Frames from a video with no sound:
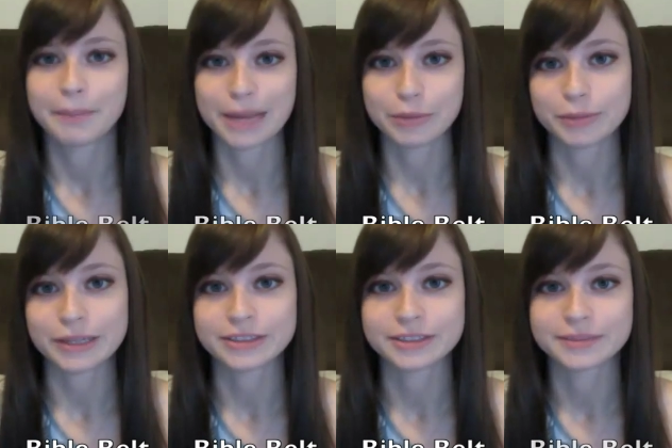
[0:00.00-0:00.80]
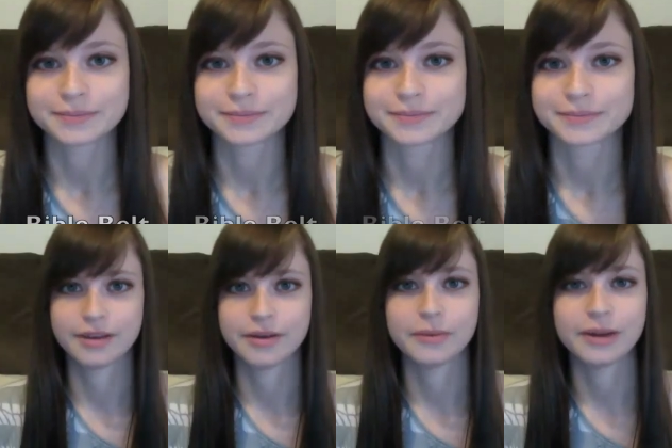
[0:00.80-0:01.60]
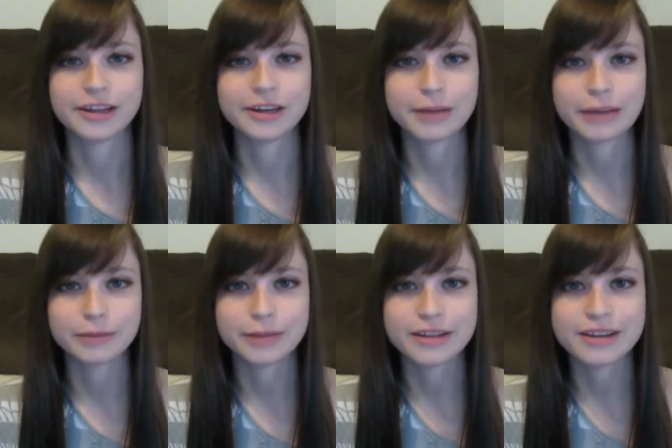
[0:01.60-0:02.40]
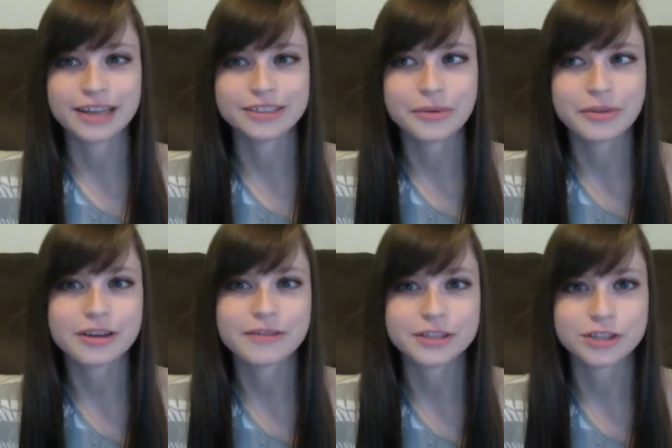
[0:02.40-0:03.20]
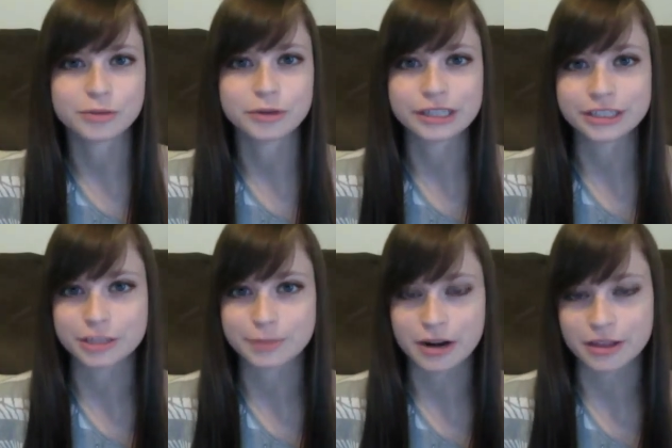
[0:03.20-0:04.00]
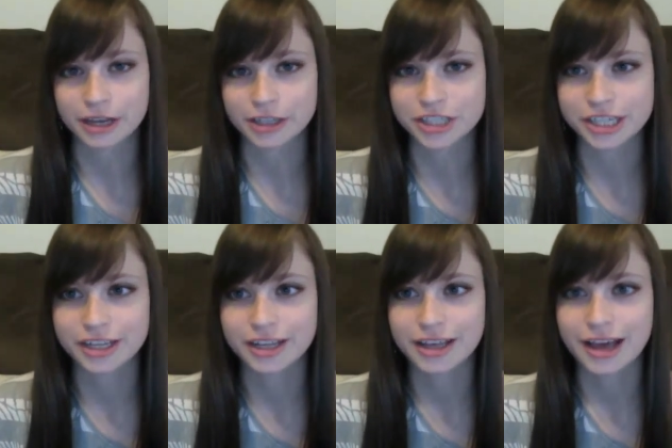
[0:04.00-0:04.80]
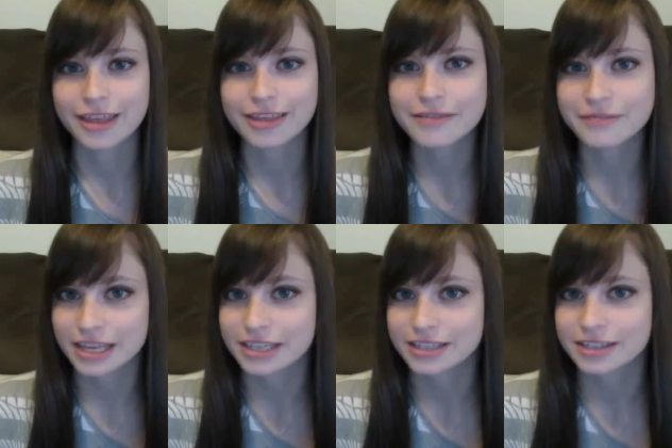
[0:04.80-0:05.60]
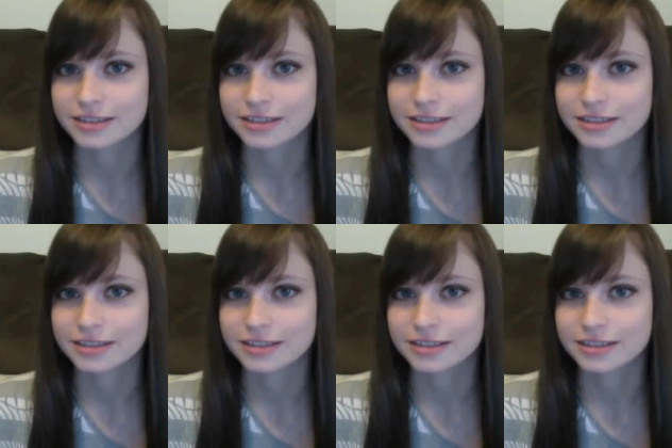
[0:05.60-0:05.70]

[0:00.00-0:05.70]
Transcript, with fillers: Bible Belt. When I hear Bible Belt, I don't think of the super religious part of the country. I think of this.